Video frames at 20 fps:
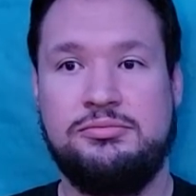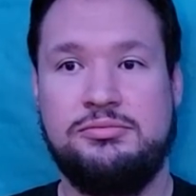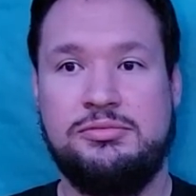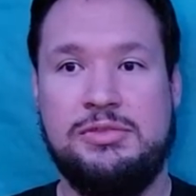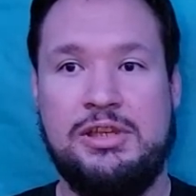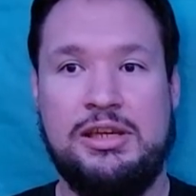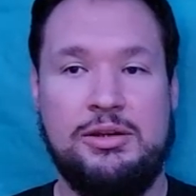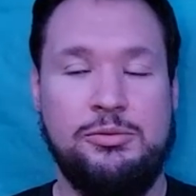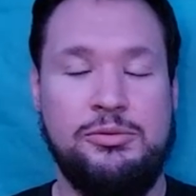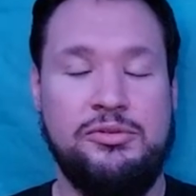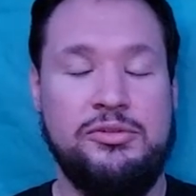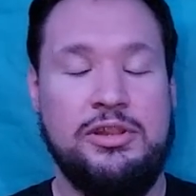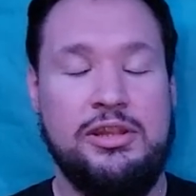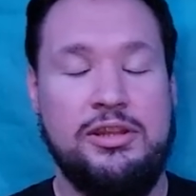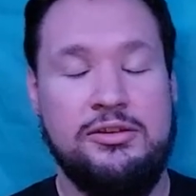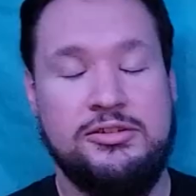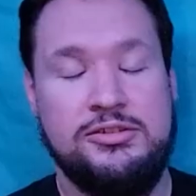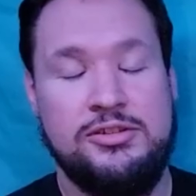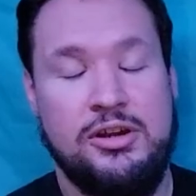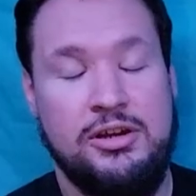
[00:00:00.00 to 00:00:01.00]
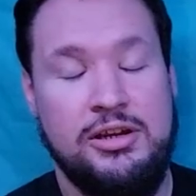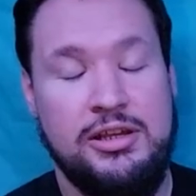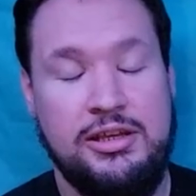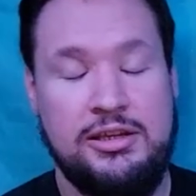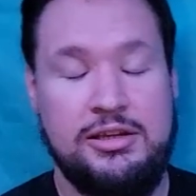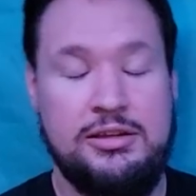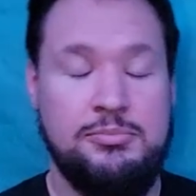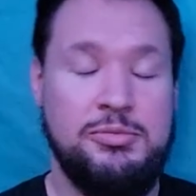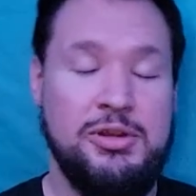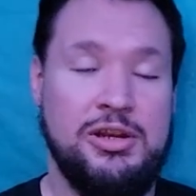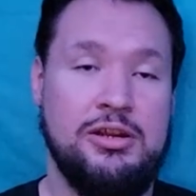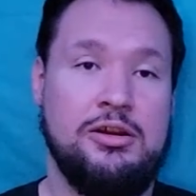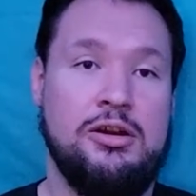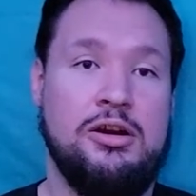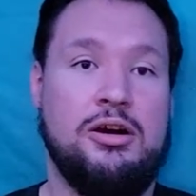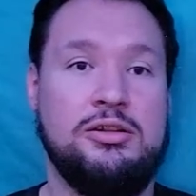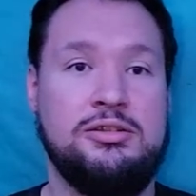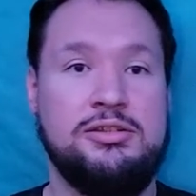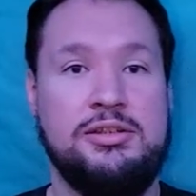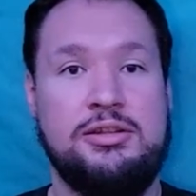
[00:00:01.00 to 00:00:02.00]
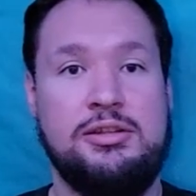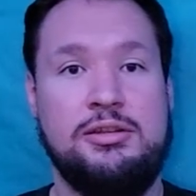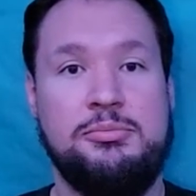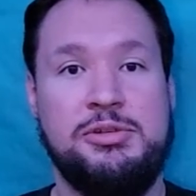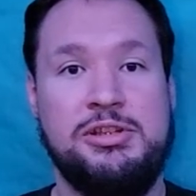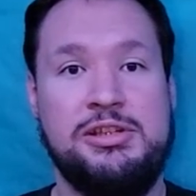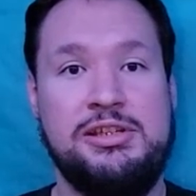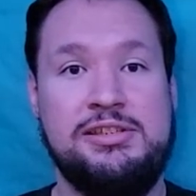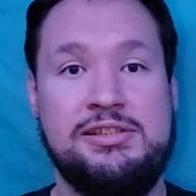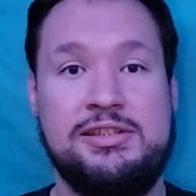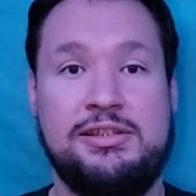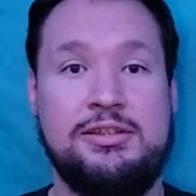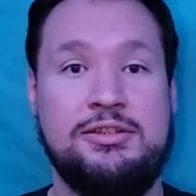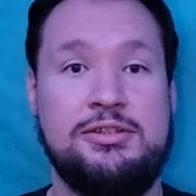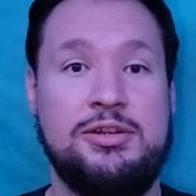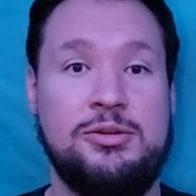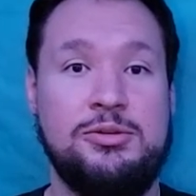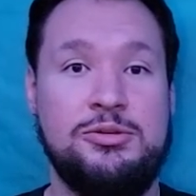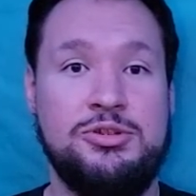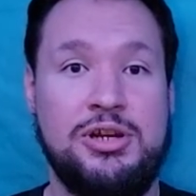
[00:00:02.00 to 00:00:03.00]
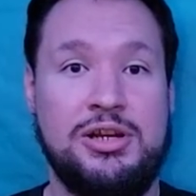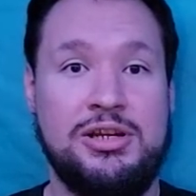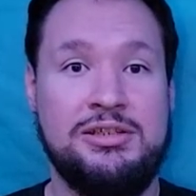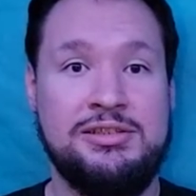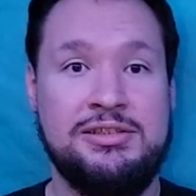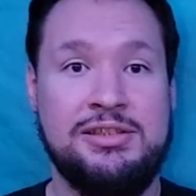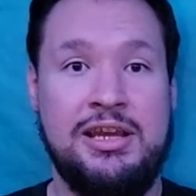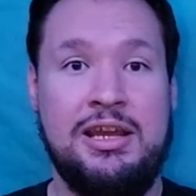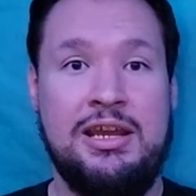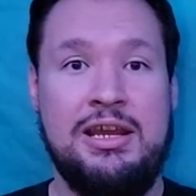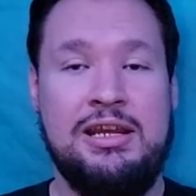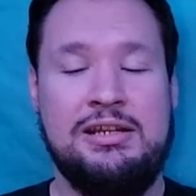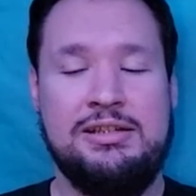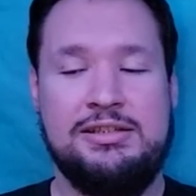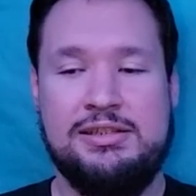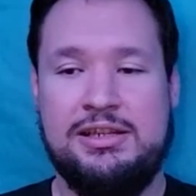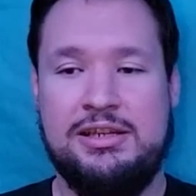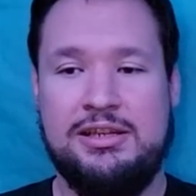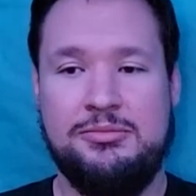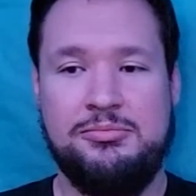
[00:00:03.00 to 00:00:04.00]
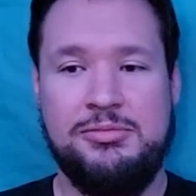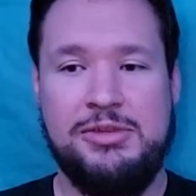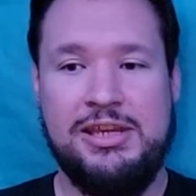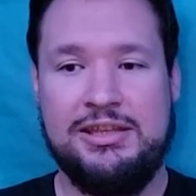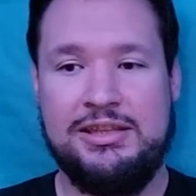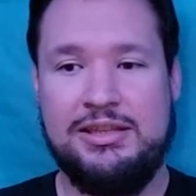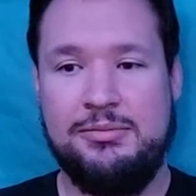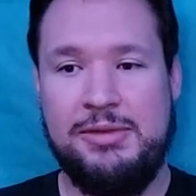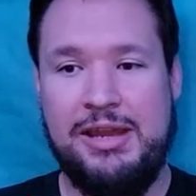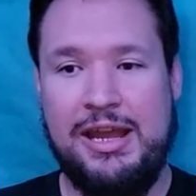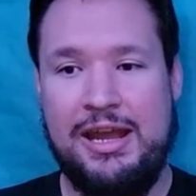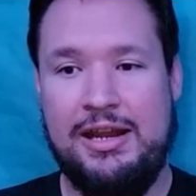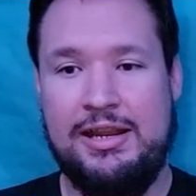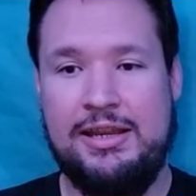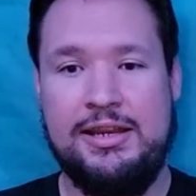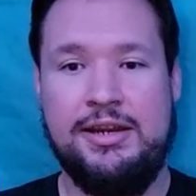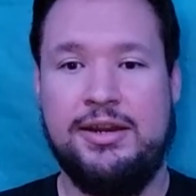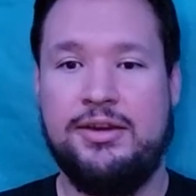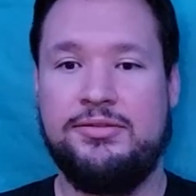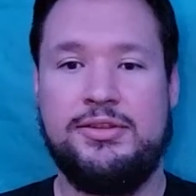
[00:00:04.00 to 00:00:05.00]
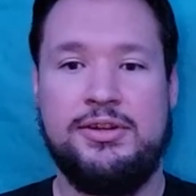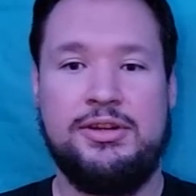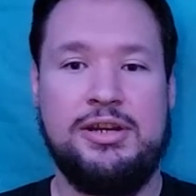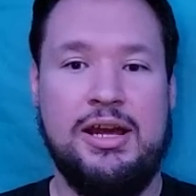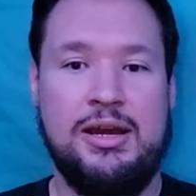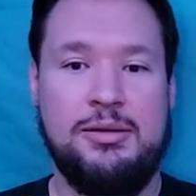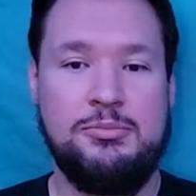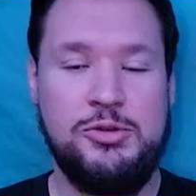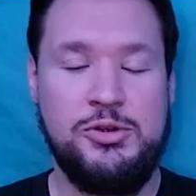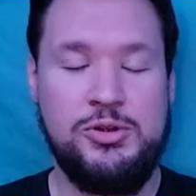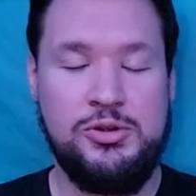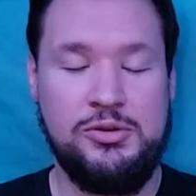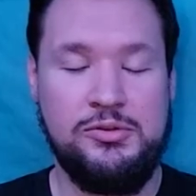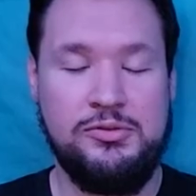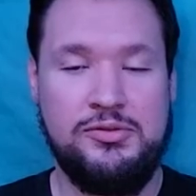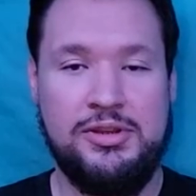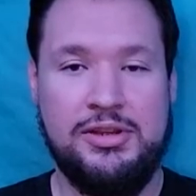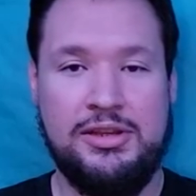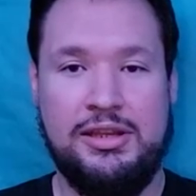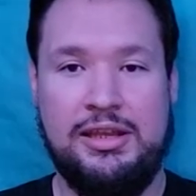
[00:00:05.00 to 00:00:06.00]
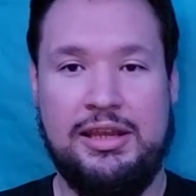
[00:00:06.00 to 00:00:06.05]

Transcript: there's already been a call to the police and the tow trucks to come get them out of here if they're not moved.